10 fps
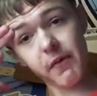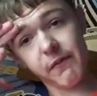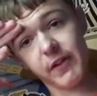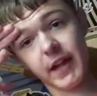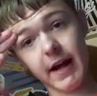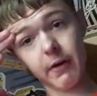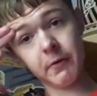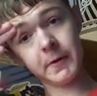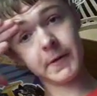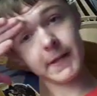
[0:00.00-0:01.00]
but for
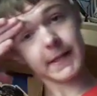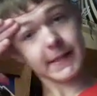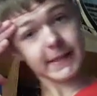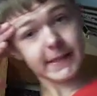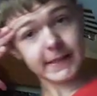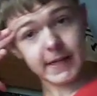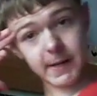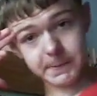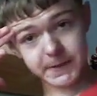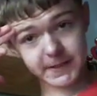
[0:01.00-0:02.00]
now,
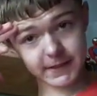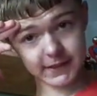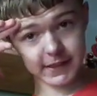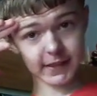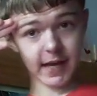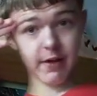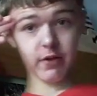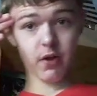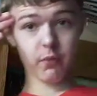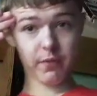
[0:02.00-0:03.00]
I'm just gonna
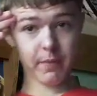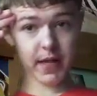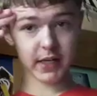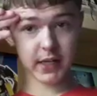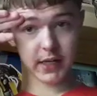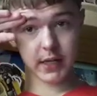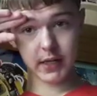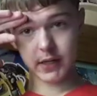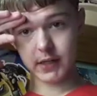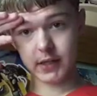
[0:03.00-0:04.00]
carry on with
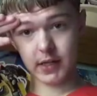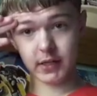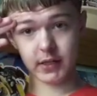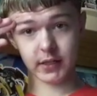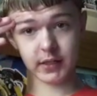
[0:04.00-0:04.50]
making